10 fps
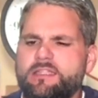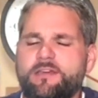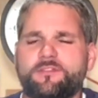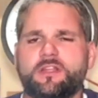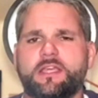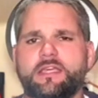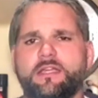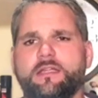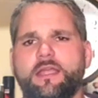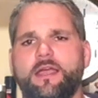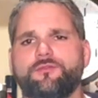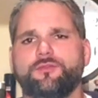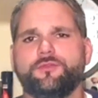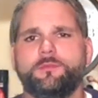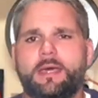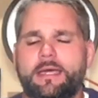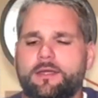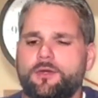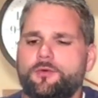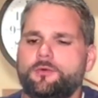I definitely get a natural
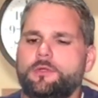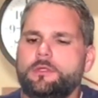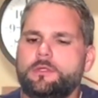tobacco,